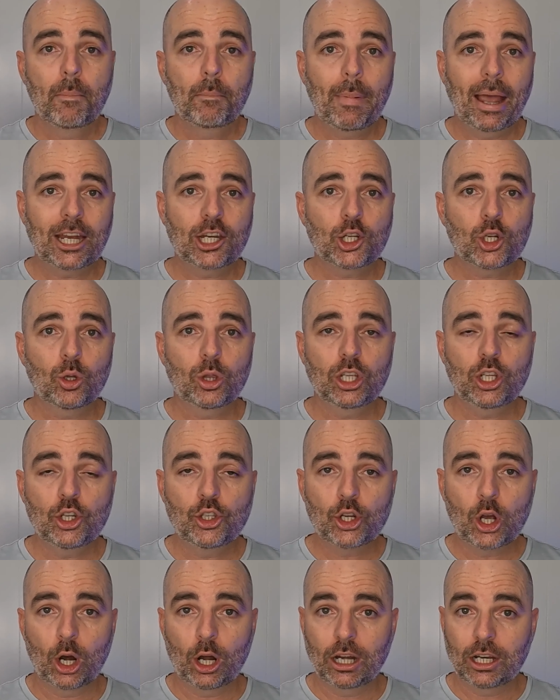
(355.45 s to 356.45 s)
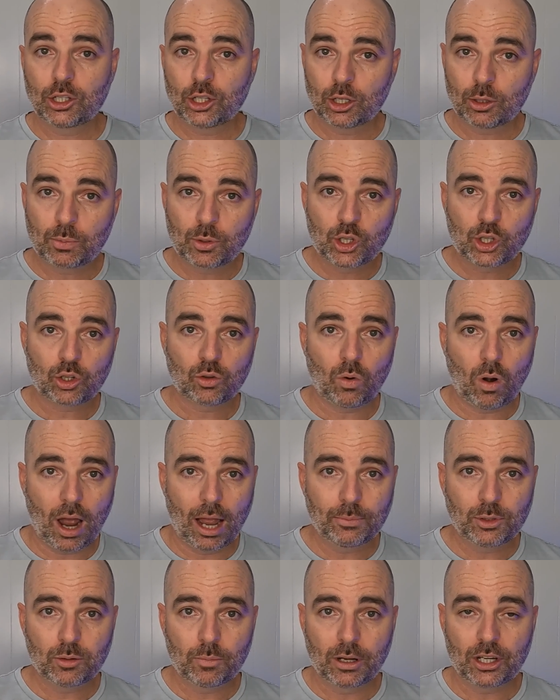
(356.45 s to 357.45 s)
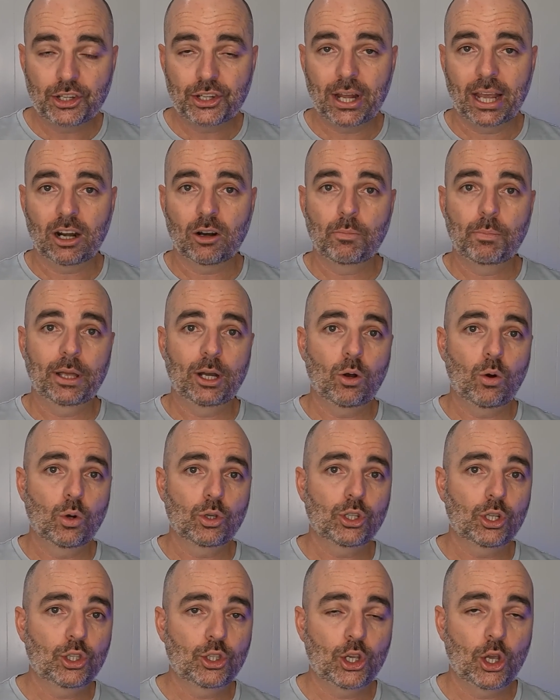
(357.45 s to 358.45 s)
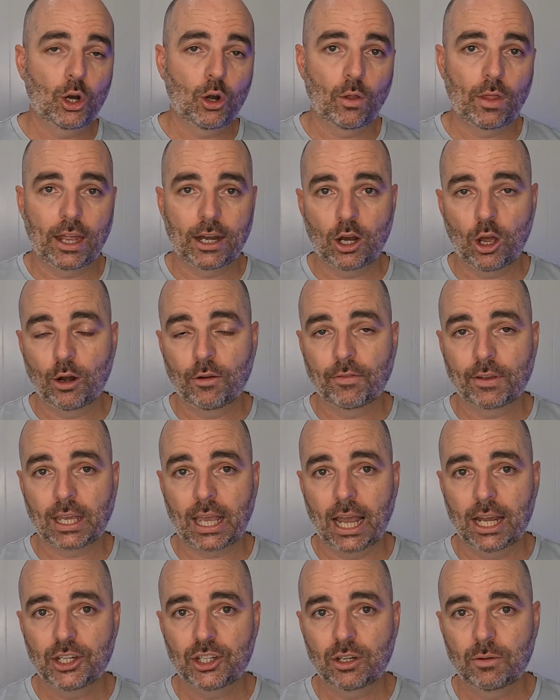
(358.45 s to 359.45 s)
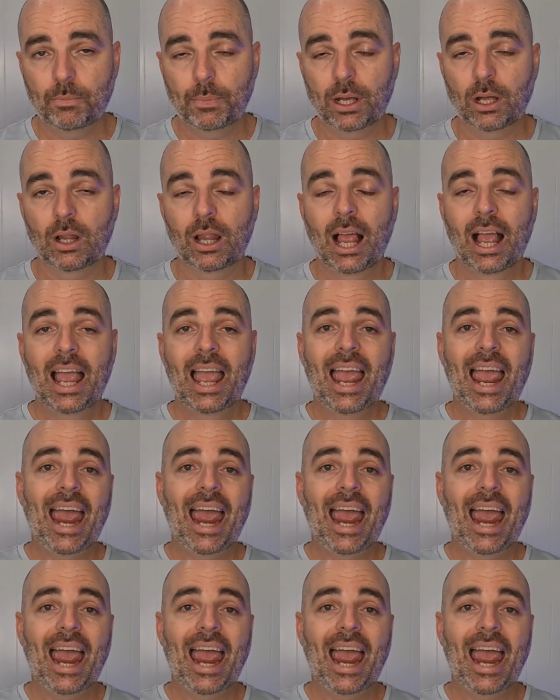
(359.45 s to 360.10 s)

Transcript: make sure that you don't only subscribe to my channel, but also turn on that notification bell.